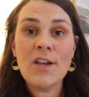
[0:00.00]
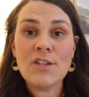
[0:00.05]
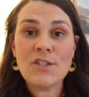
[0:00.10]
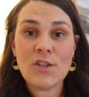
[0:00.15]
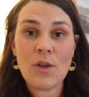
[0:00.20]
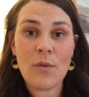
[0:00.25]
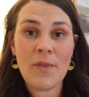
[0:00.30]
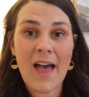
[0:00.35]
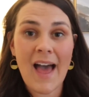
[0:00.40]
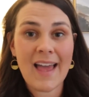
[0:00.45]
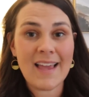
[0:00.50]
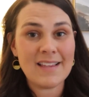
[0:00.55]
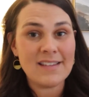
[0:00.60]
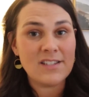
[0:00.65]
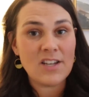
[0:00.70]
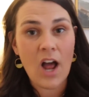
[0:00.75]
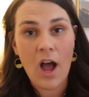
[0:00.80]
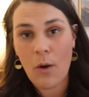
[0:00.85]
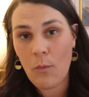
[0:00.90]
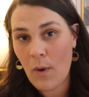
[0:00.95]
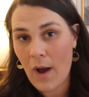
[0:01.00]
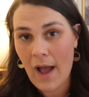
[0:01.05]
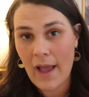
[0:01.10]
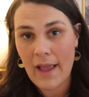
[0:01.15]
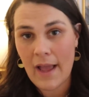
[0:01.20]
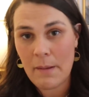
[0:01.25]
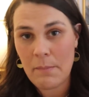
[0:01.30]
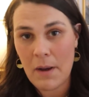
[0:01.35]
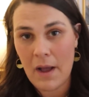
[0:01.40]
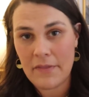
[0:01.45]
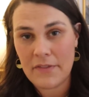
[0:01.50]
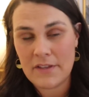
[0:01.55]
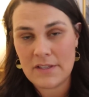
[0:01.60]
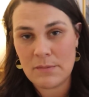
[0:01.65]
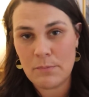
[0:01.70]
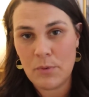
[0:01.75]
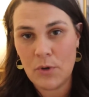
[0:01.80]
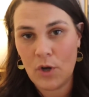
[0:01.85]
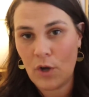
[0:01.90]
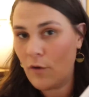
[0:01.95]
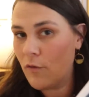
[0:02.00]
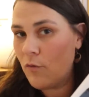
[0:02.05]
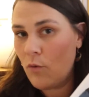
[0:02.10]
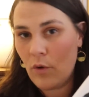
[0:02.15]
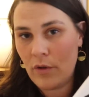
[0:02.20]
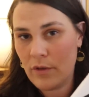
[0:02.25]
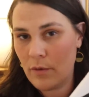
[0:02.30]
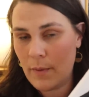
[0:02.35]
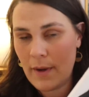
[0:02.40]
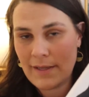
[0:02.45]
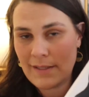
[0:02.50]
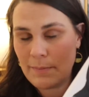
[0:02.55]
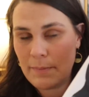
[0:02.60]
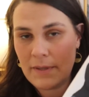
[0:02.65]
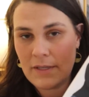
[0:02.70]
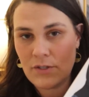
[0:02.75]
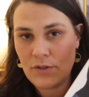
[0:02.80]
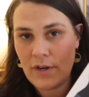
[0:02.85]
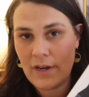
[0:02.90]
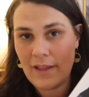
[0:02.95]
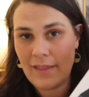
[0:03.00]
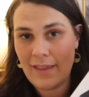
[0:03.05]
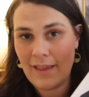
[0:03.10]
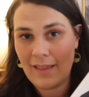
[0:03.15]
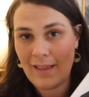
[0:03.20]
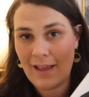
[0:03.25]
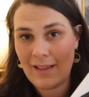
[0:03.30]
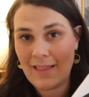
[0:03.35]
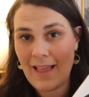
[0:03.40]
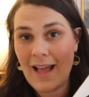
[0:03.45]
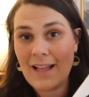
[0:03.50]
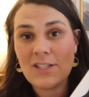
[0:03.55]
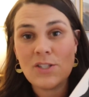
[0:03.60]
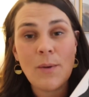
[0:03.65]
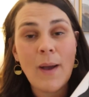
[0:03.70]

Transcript: So that is not why I bought this book, for the recipes or anything like that.